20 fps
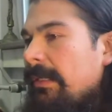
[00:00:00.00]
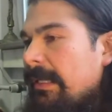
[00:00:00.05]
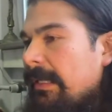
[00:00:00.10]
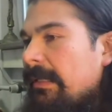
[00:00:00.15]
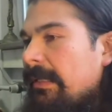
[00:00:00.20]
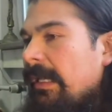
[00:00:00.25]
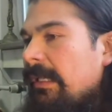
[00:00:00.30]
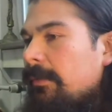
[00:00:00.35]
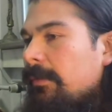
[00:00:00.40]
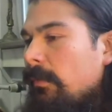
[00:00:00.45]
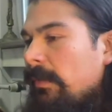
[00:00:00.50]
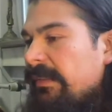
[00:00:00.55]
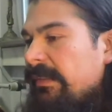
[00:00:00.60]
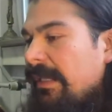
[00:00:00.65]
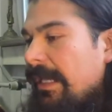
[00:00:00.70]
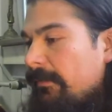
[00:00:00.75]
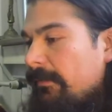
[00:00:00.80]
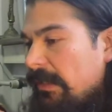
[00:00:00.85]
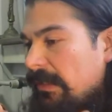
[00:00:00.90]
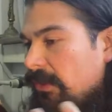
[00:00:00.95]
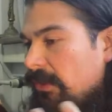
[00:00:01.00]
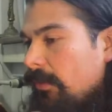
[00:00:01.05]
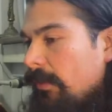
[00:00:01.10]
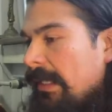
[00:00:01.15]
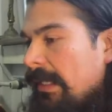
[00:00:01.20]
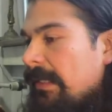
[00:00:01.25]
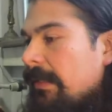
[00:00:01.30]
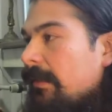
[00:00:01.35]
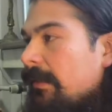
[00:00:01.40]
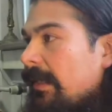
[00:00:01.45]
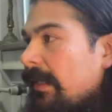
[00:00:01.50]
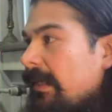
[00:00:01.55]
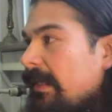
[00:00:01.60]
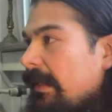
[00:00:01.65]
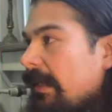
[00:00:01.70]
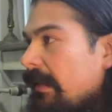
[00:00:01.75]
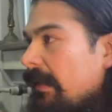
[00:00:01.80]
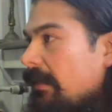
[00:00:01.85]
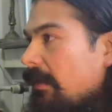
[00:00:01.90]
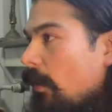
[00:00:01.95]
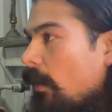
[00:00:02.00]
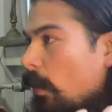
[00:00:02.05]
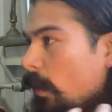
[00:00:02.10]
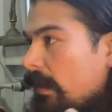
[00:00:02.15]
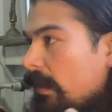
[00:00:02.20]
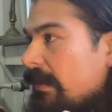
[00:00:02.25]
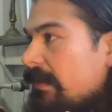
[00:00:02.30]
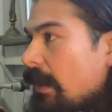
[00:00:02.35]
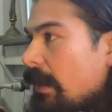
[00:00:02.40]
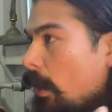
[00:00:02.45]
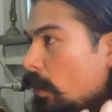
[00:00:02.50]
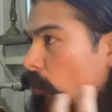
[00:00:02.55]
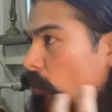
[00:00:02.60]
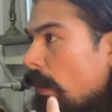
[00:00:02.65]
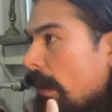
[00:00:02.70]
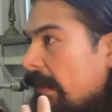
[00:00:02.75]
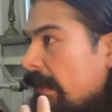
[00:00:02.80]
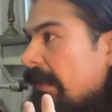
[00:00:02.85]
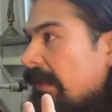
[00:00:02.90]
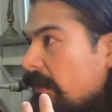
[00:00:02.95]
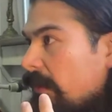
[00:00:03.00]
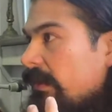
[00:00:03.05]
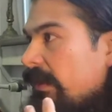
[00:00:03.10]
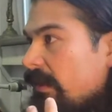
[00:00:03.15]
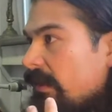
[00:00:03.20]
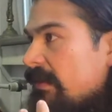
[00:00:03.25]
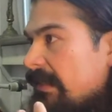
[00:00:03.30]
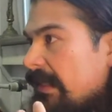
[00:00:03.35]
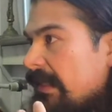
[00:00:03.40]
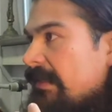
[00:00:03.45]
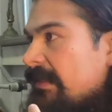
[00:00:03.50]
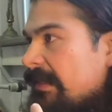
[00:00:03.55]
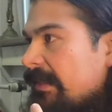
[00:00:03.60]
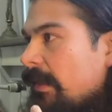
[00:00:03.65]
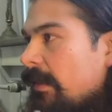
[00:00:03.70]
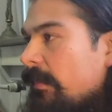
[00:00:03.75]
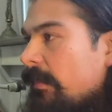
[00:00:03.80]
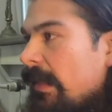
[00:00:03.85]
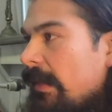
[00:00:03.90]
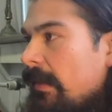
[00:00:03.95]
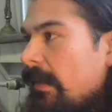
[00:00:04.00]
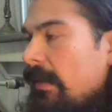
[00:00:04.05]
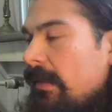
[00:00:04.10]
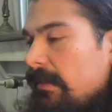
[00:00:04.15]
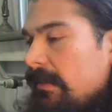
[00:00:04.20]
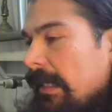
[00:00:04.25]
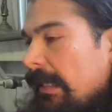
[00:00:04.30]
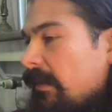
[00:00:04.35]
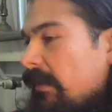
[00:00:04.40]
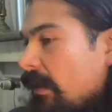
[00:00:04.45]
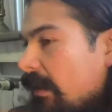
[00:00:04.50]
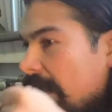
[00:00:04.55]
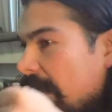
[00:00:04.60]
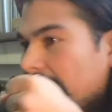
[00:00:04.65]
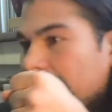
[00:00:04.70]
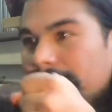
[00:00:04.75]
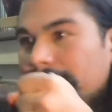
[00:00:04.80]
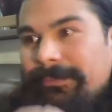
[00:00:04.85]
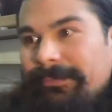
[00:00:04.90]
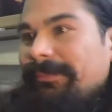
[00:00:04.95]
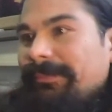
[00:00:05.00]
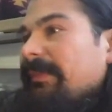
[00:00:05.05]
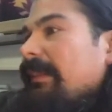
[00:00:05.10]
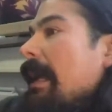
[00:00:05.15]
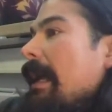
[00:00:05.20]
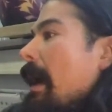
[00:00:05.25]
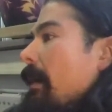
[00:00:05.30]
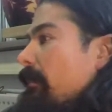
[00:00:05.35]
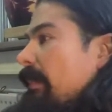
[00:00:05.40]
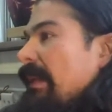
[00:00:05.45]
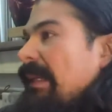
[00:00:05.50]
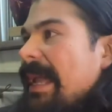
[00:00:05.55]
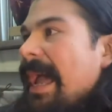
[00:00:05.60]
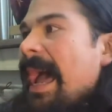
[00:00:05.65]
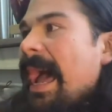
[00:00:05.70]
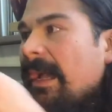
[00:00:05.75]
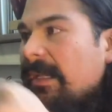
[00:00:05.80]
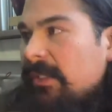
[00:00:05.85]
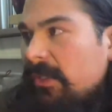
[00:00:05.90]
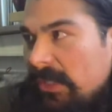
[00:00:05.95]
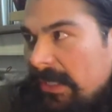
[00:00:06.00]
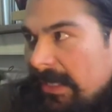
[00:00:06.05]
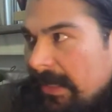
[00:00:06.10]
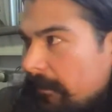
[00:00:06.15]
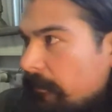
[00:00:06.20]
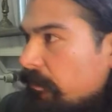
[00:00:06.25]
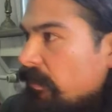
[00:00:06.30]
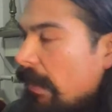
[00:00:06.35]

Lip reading: I guess when you have adrenaline and cortisol running through your system, then you're gonna not be accurate.